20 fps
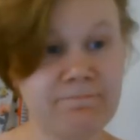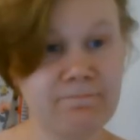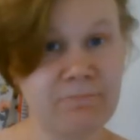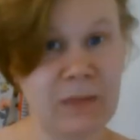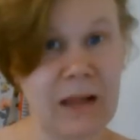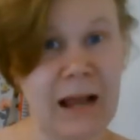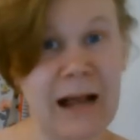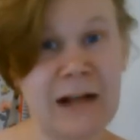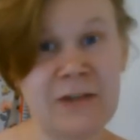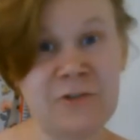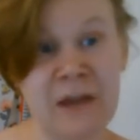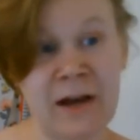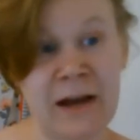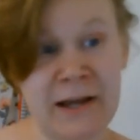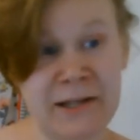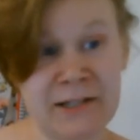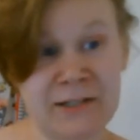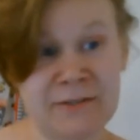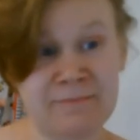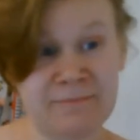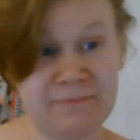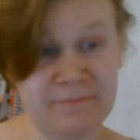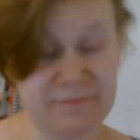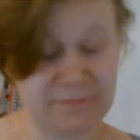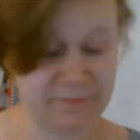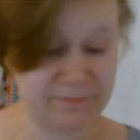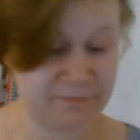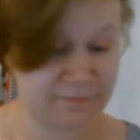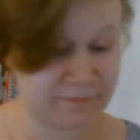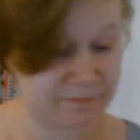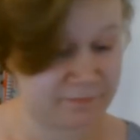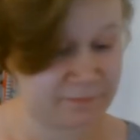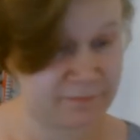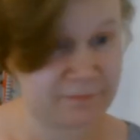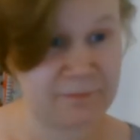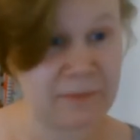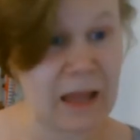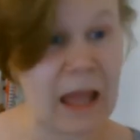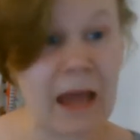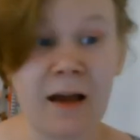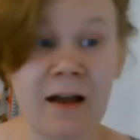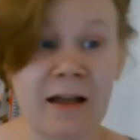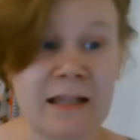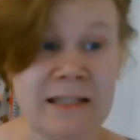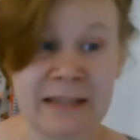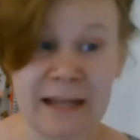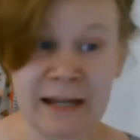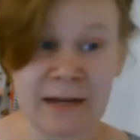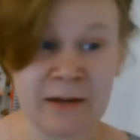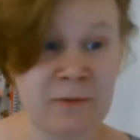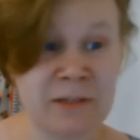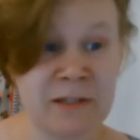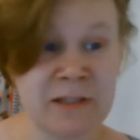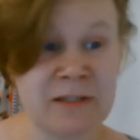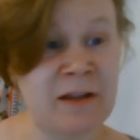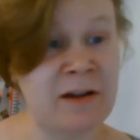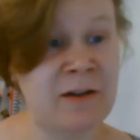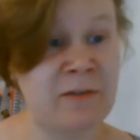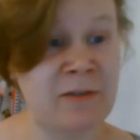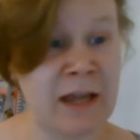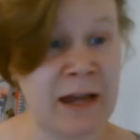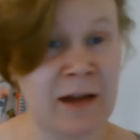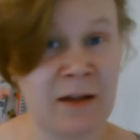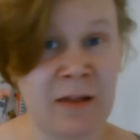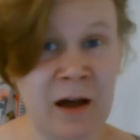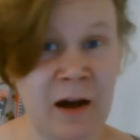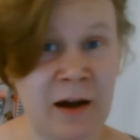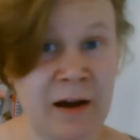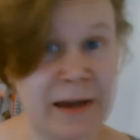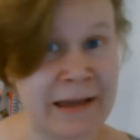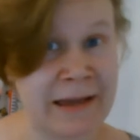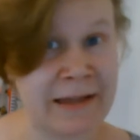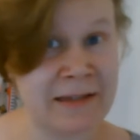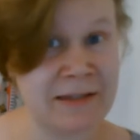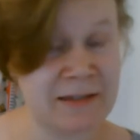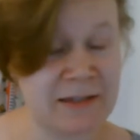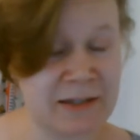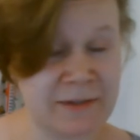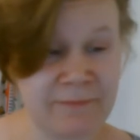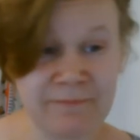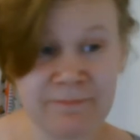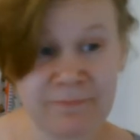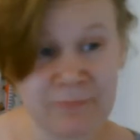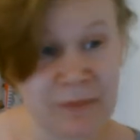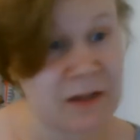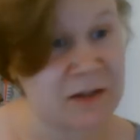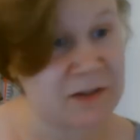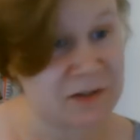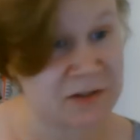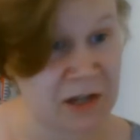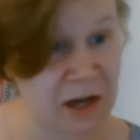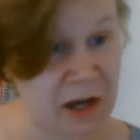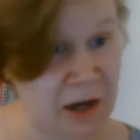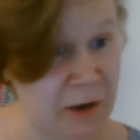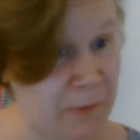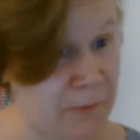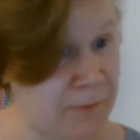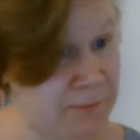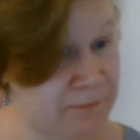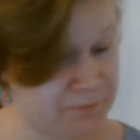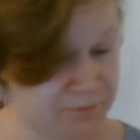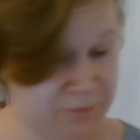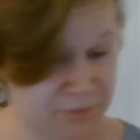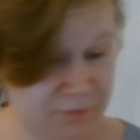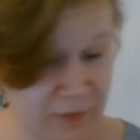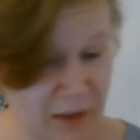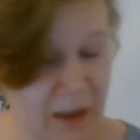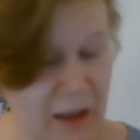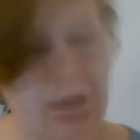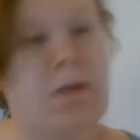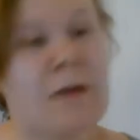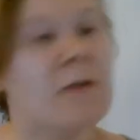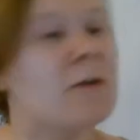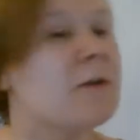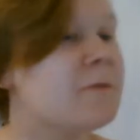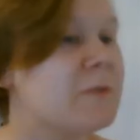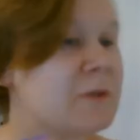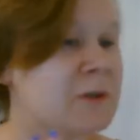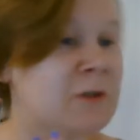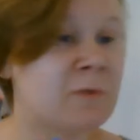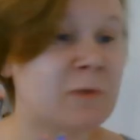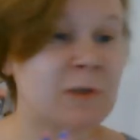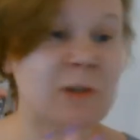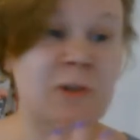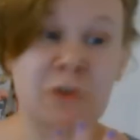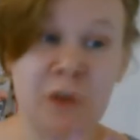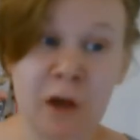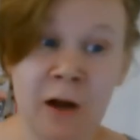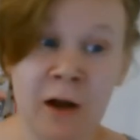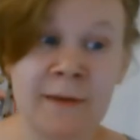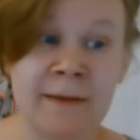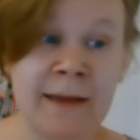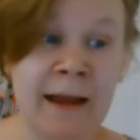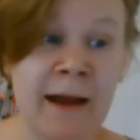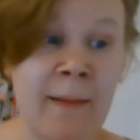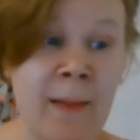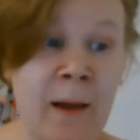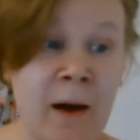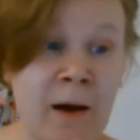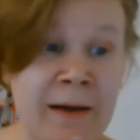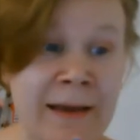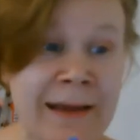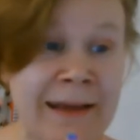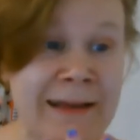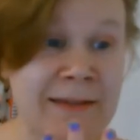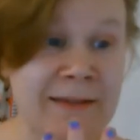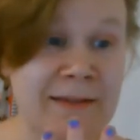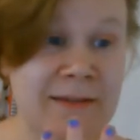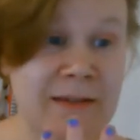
I tried. Said I wasn't a nail artist. So, for someone who's not a nail artist,